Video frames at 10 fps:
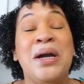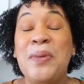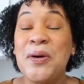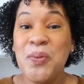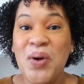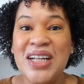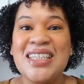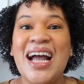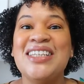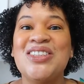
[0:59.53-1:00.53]
But once
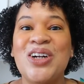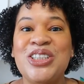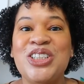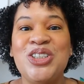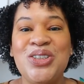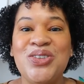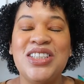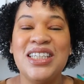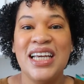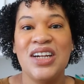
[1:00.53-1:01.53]
I started to use
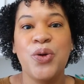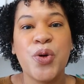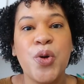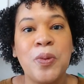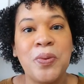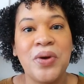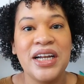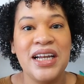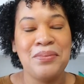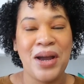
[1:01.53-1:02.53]
it and incorporate
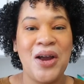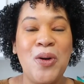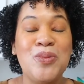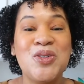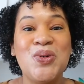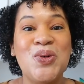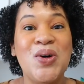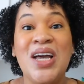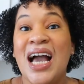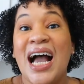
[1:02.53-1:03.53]
it in my
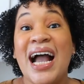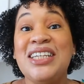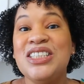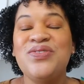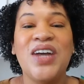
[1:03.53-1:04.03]
homeschool, I just